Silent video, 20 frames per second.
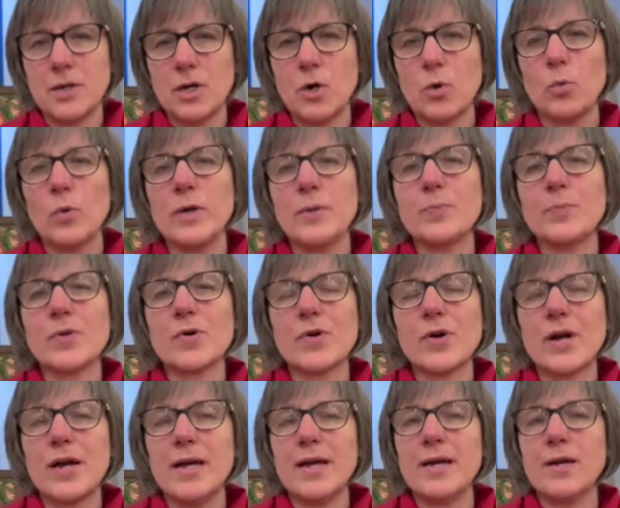We
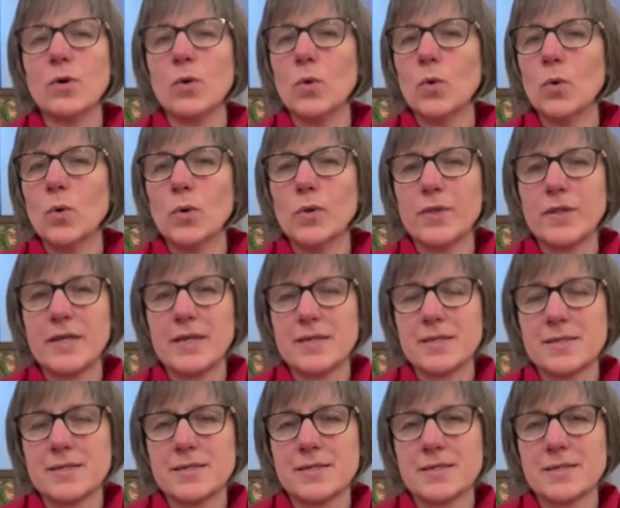pray all
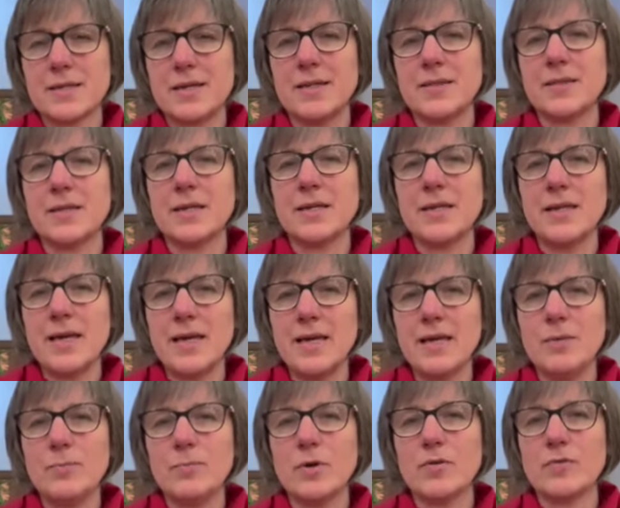this in the
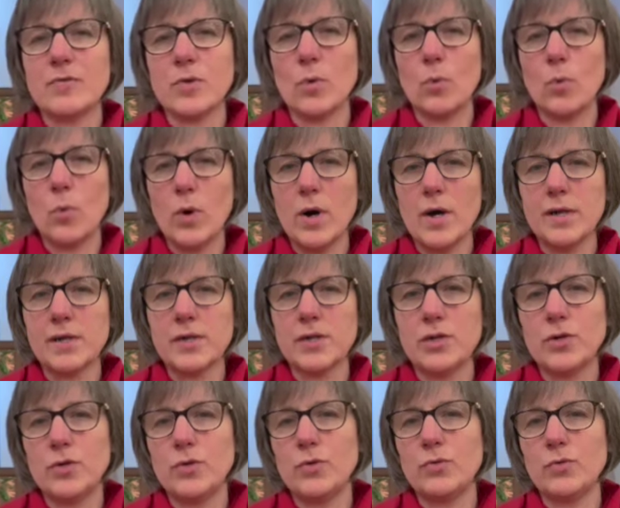name of the one
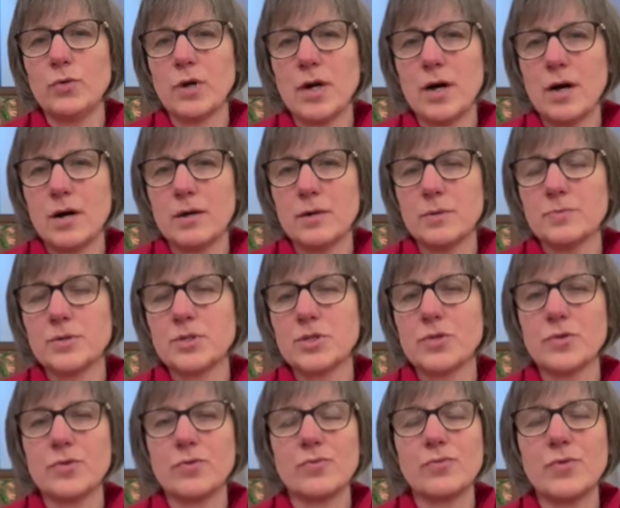who calmed
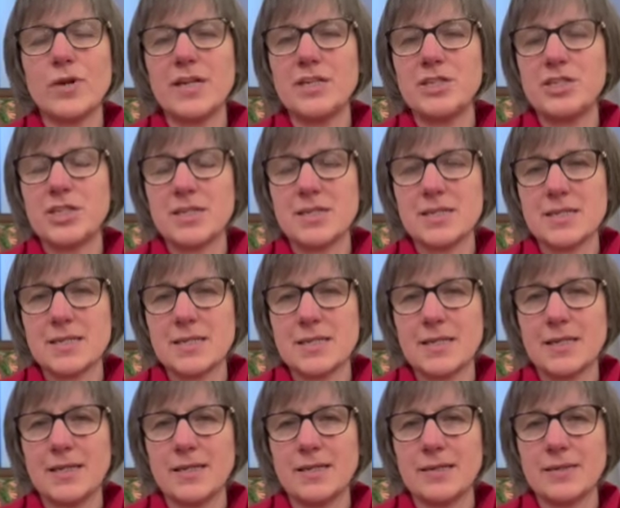the raging
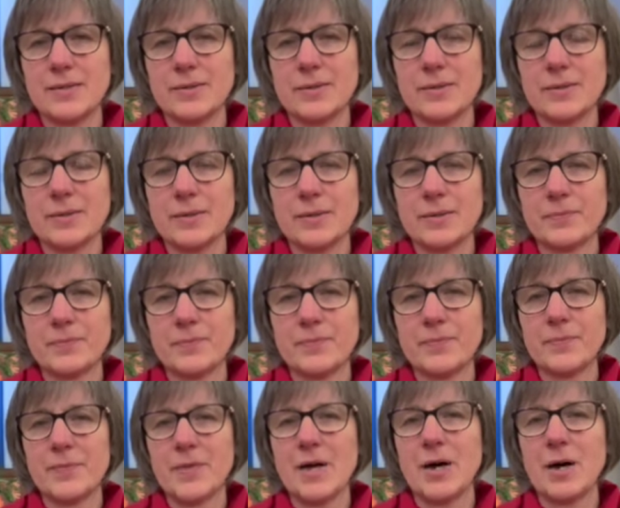sea.
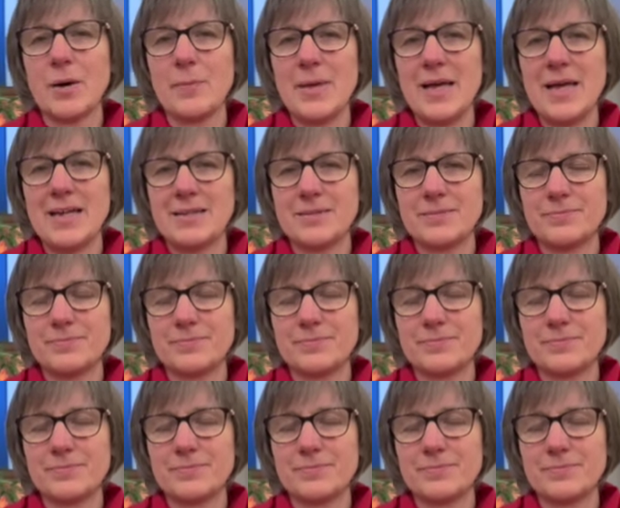Amen.